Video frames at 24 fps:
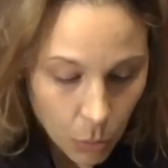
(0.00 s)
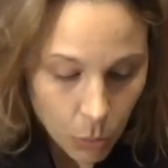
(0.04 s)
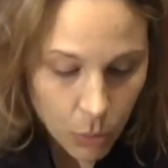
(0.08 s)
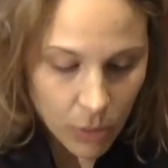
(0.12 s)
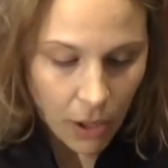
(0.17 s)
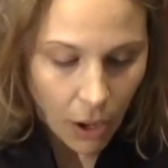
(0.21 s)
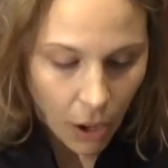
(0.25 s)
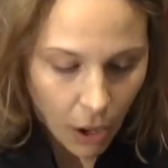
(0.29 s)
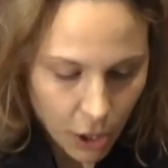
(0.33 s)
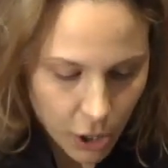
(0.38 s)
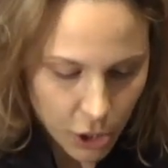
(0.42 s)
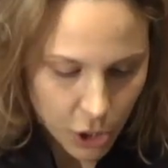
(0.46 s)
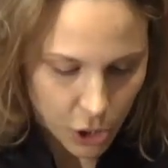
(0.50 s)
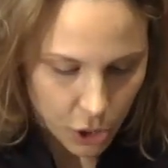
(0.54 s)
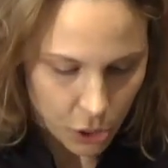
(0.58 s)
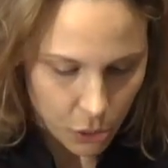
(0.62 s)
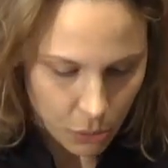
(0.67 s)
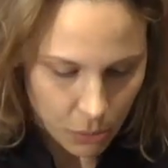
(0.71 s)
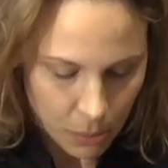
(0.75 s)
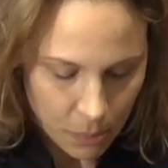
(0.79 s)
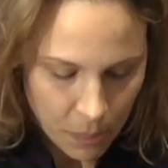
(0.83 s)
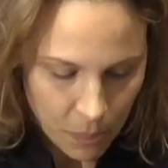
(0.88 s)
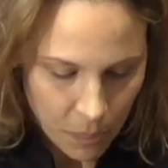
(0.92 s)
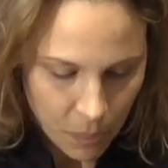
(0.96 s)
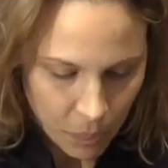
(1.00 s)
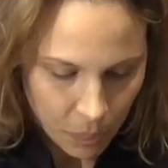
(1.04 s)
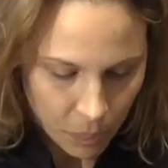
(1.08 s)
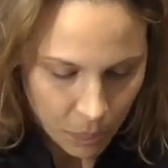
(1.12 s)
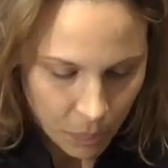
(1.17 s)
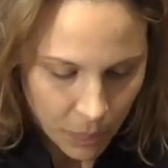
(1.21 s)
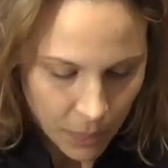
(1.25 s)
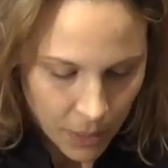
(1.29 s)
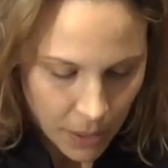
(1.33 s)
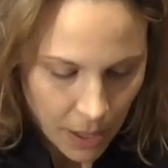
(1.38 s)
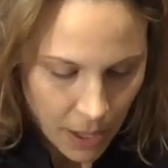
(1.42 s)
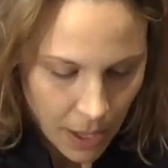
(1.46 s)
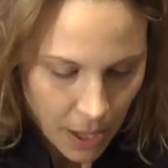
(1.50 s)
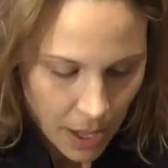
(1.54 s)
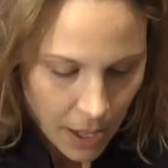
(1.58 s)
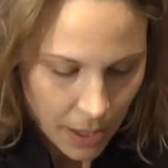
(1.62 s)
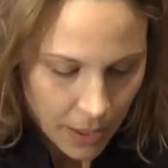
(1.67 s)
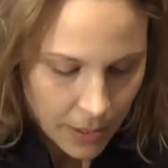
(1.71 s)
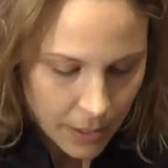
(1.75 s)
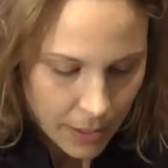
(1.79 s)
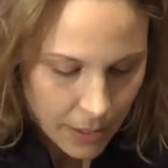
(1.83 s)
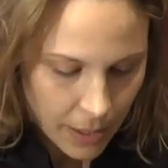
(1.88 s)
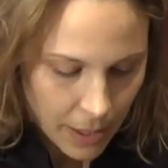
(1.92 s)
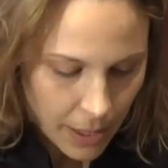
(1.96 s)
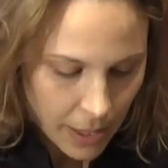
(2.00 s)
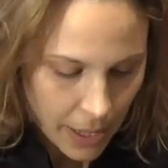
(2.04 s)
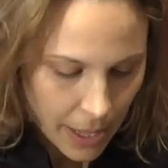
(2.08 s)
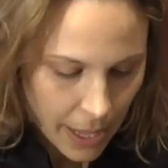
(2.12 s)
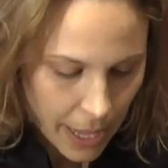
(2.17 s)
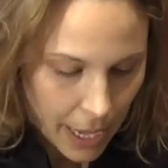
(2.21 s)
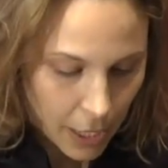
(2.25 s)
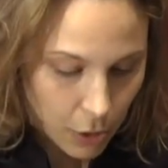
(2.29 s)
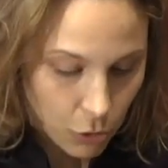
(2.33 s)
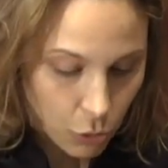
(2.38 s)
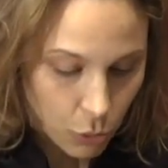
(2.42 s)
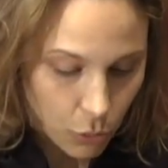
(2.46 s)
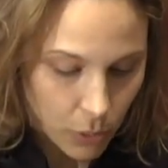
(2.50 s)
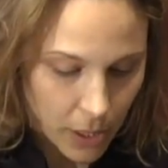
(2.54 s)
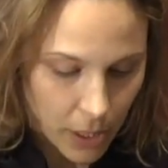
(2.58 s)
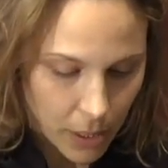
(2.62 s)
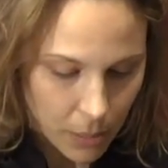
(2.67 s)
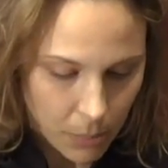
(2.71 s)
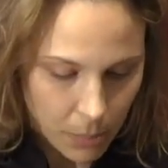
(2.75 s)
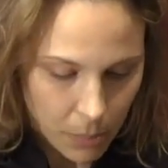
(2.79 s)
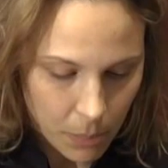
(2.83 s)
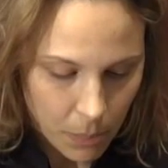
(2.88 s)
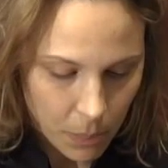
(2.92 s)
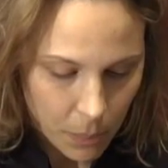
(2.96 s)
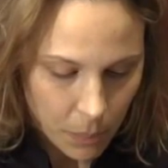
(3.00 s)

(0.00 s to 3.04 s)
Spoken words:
would argue, actually,